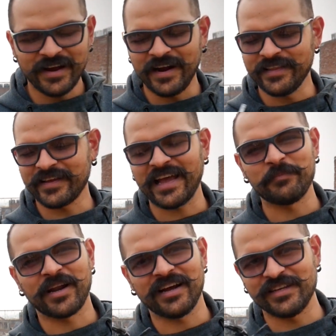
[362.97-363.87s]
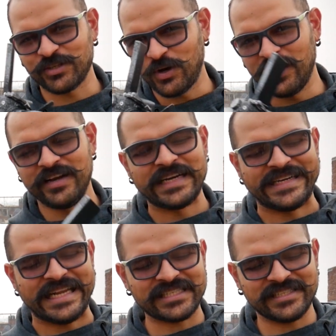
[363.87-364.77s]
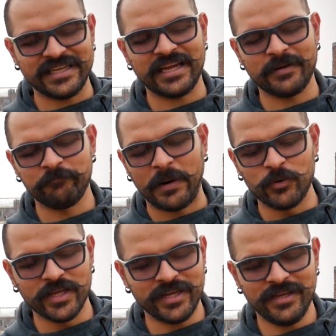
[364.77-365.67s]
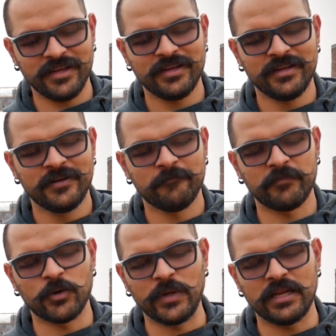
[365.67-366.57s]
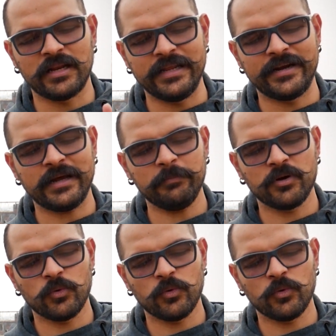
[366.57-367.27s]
And the camera is all dusty and powdery, but we'll clean it up.